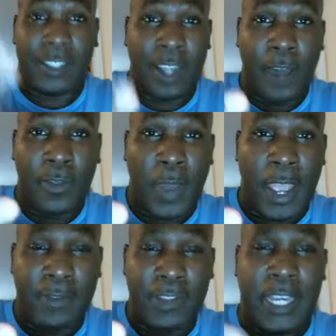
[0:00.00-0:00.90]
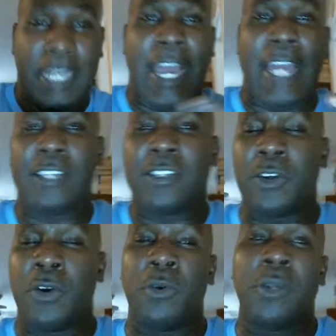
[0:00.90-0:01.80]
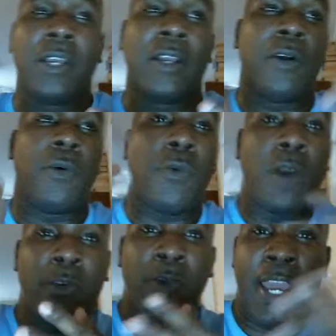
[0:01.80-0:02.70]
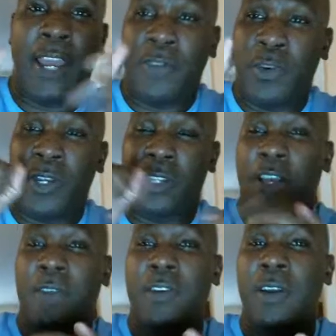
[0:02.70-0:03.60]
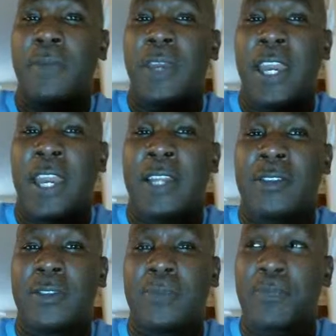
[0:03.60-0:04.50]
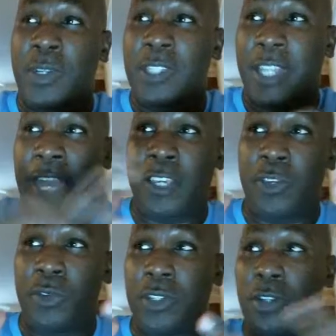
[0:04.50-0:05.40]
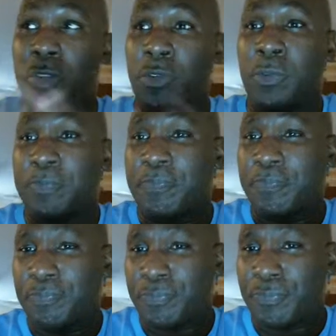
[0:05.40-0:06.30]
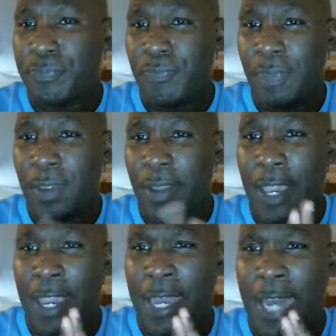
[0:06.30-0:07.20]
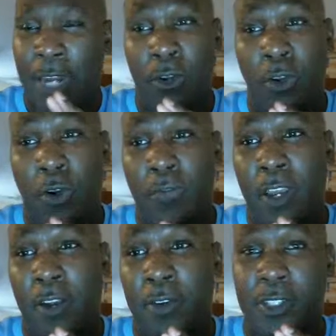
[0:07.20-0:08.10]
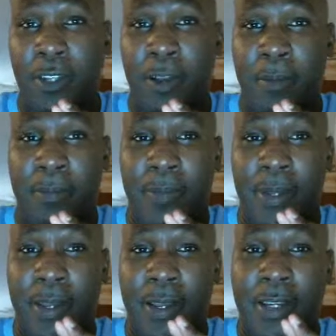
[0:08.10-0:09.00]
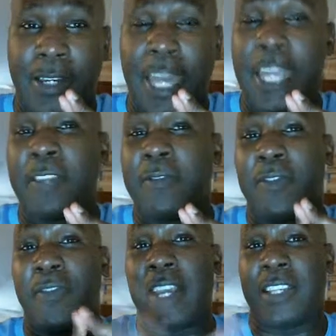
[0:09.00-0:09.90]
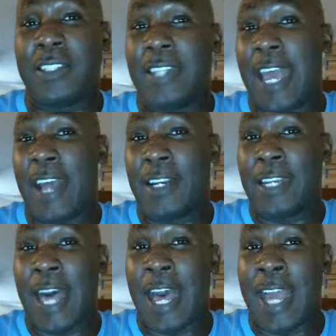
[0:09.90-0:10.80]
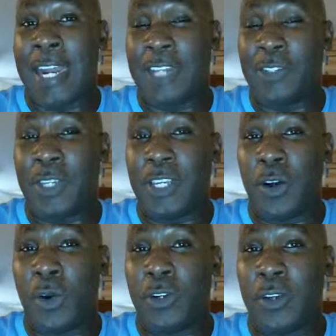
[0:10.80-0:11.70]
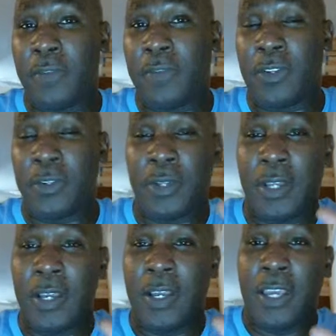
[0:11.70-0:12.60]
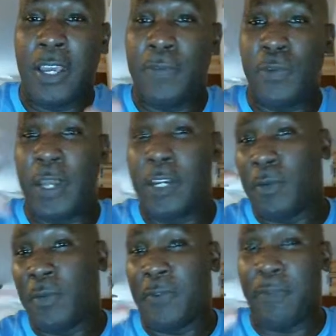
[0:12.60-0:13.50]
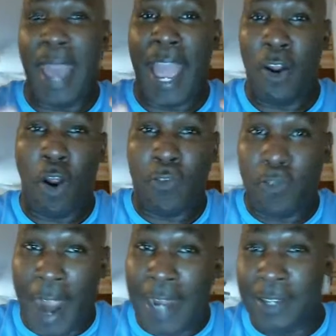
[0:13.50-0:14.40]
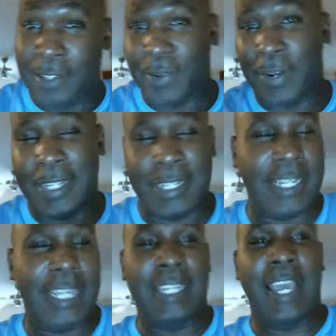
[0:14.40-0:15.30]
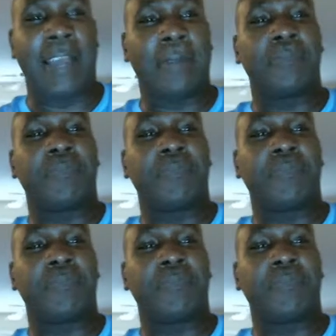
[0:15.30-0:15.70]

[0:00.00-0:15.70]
the other way of looking at it. So one way, if you want to toughen up your hands, one thing I used to do, and I don't know if there are some negative effects down the line as you get older, if you end up with bad arthritis or anything like that.